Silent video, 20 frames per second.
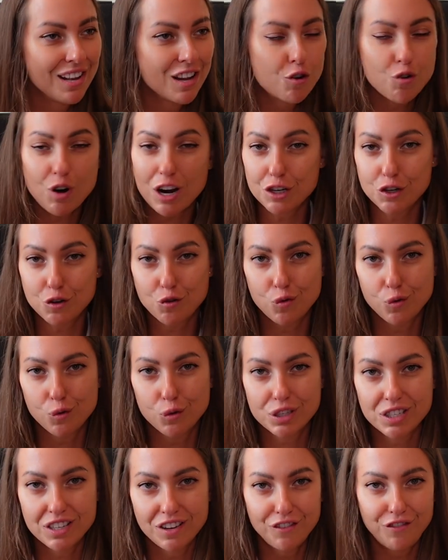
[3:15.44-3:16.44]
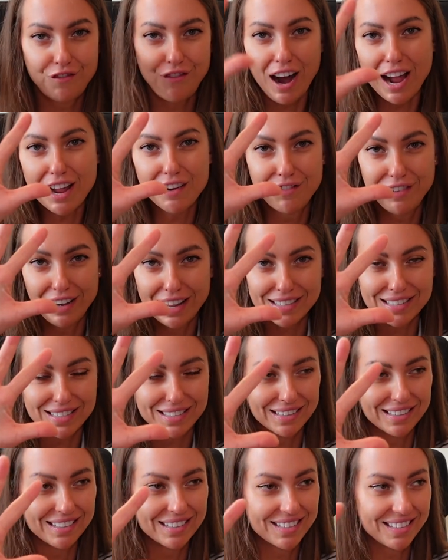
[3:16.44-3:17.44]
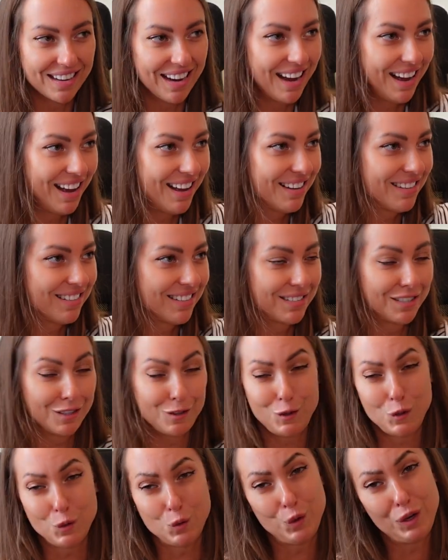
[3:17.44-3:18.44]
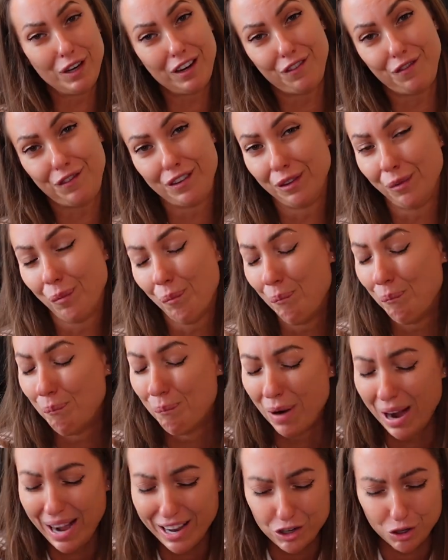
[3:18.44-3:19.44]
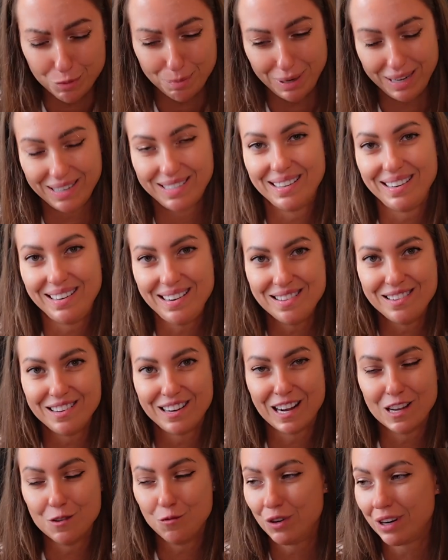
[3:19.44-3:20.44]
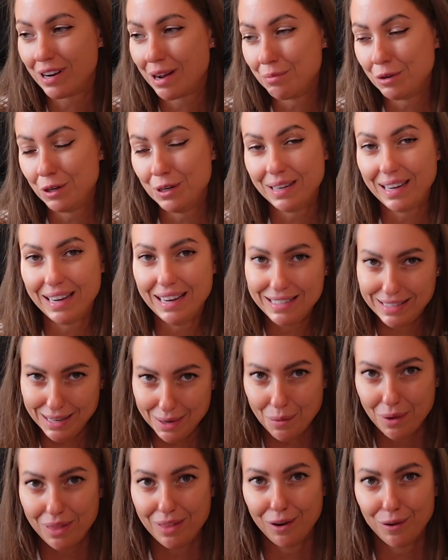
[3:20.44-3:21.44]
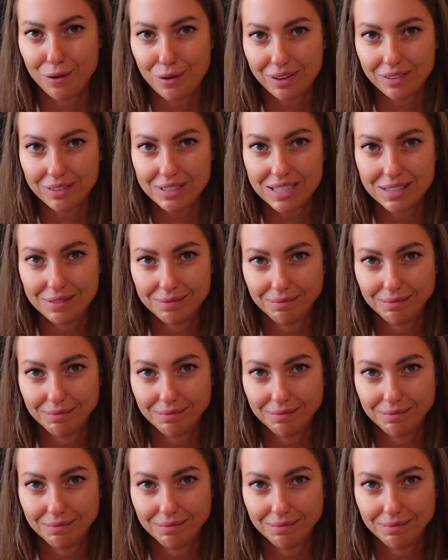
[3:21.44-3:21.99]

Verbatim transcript: Crash course, five lessons, and you really feel much better in the country communicating with the locals.